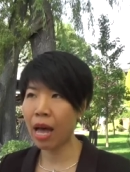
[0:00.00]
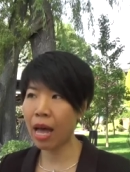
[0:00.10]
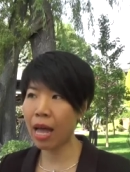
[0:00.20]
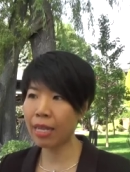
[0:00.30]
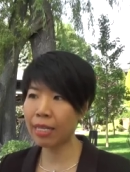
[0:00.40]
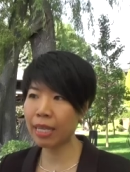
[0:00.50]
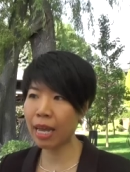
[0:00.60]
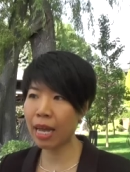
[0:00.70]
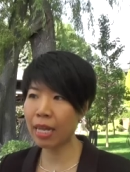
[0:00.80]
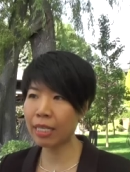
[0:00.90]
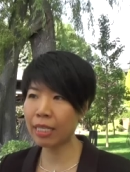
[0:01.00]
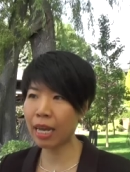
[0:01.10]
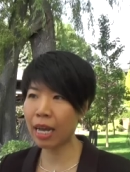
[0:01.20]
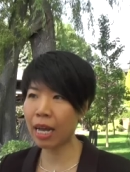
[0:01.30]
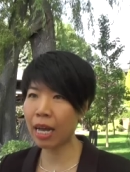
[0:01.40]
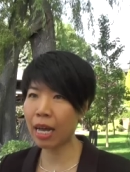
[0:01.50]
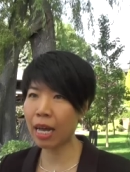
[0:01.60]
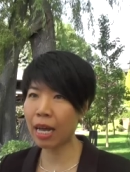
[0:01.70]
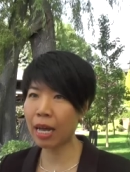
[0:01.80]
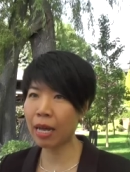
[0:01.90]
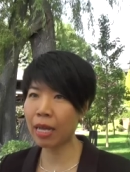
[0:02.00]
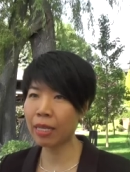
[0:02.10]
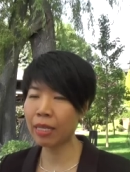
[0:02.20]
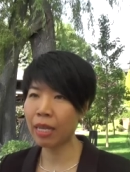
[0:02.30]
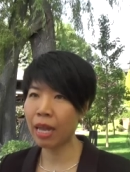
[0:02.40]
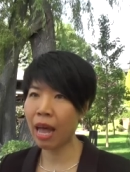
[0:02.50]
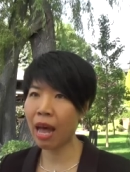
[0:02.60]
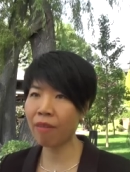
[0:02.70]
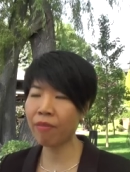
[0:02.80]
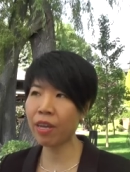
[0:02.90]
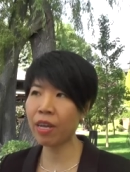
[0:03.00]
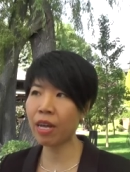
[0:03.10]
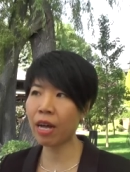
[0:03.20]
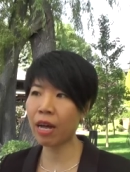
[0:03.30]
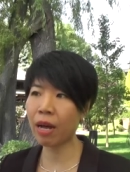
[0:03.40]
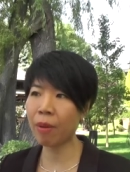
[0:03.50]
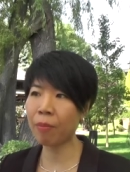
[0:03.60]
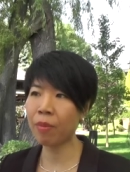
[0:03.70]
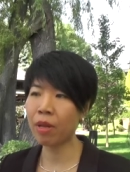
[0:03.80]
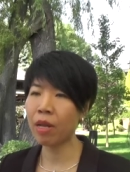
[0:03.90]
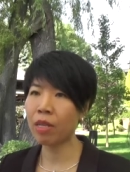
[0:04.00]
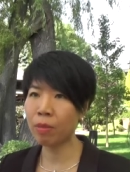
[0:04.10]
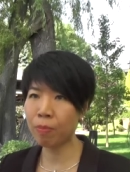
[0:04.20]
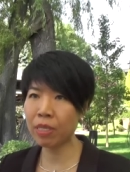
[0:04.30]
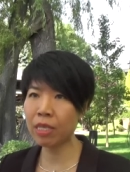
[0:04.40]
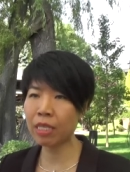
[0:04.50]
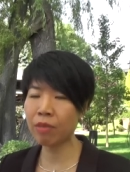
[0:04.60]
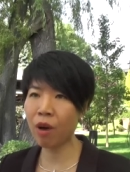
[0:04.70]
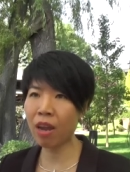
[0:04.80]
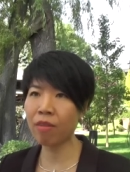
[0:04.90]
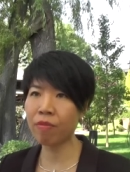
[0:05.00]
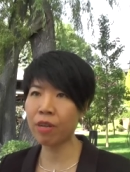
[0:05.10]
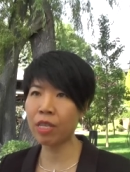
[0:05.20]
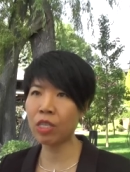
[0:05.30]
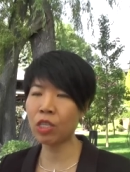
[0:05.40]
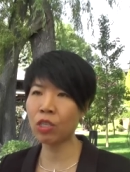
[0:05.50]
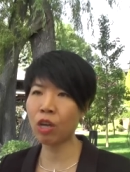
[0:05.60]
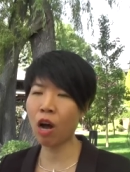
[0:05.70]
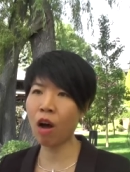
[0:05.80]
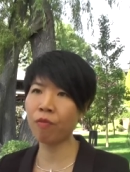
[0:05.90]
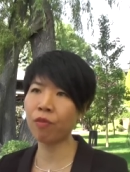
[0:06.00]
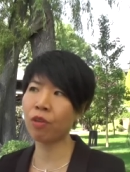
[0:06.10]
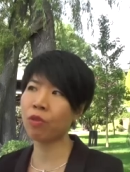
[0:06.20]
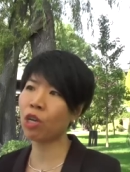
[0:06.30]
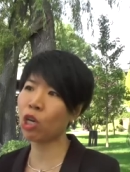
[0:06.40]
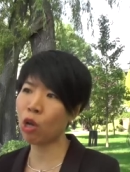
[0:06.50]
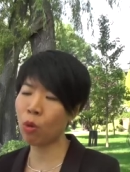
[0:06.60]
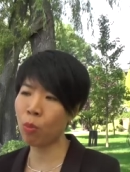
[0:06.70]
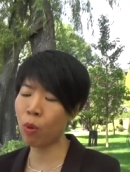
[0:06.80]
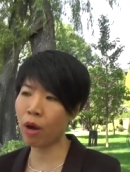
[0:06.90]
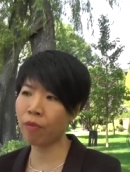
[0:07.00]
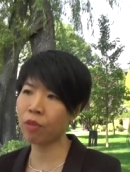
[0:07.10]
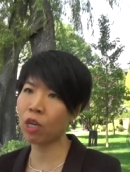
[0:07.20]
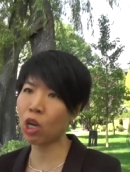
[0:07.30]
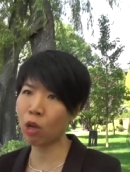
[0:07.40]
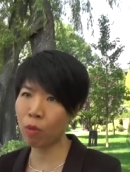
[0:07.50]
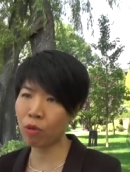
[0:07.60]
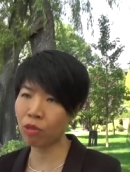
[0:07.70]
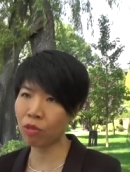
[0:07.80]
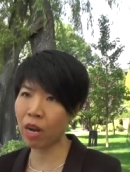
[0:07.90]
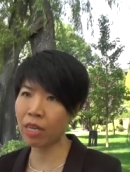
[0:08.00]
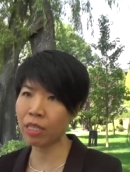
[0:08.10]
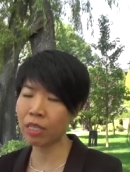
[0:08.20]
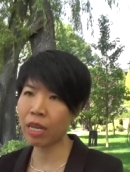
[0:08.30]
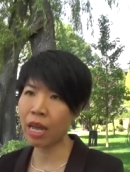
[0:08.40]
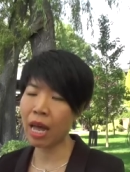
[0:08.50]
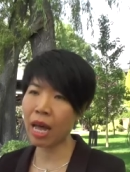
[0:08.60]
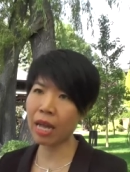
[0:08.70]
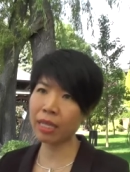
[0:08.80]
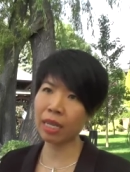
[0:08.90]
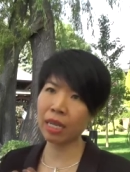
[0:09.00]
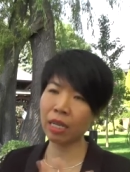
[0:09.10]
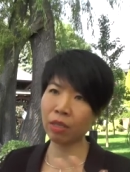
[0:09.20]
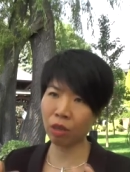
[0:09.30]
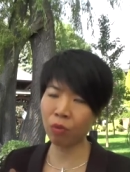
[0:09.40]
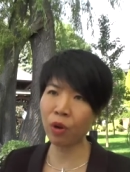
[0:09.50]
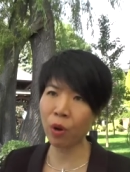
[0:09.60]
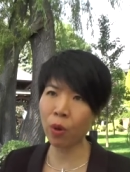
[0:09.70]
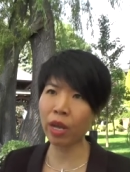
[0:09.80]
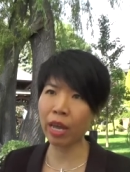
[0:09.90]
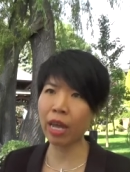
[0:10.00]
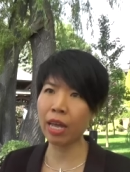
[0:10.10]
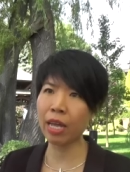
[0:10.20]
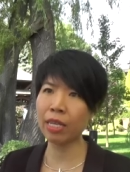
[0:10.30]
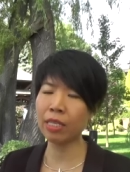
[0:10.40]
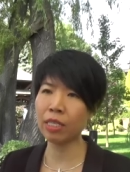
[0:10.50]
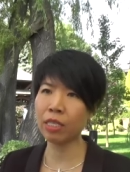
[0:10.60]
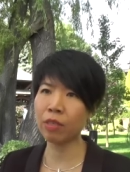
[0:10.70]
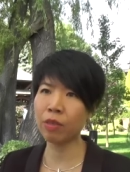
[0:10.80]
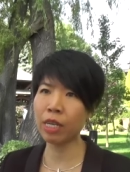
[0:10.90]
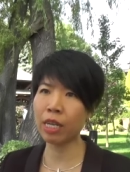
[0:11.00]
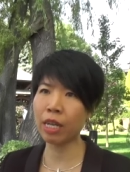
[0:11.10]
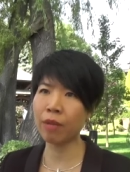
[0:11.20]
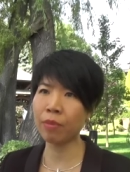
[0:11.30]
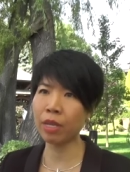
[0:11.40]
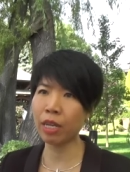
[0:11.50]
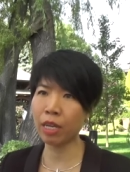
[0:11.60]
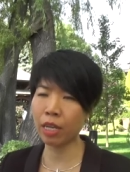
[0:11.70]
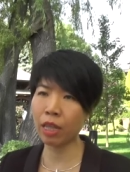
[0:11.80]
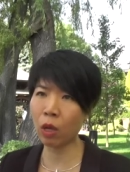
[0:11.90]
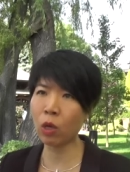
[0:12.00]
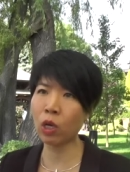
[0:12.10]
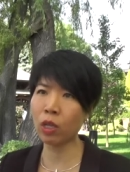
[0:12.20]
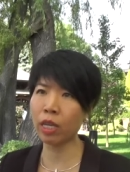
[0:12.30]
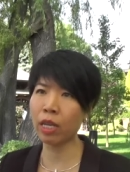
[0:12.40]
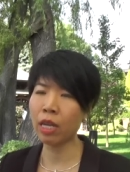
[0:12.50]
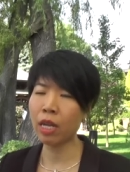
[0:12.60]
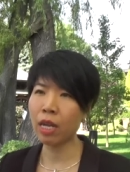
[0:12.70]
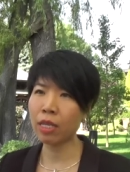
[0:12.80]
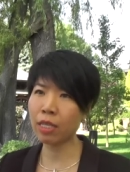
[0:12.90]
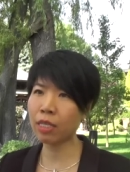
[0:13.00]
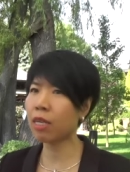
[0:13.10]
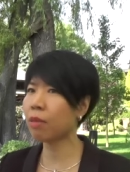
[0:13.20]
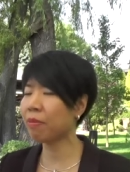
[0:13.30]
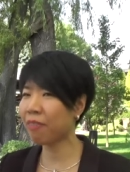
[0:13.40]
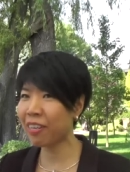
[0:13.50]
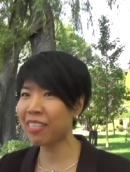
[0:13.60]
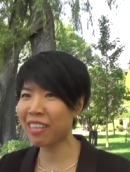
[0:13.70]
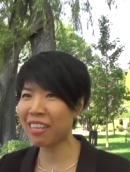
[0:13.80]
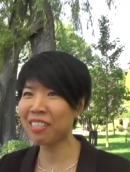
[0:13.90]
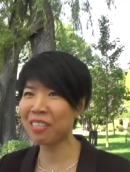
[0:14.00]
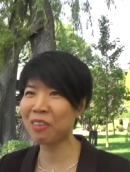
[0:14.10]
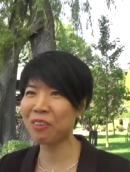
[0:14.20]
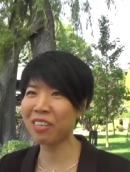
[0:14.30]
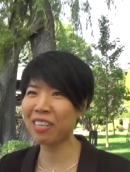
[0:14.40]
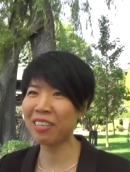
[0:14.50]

and then uh, having um, the business relevance of the globe of the global trend adding the real case you know and um, locally that's gonna be a very sexy story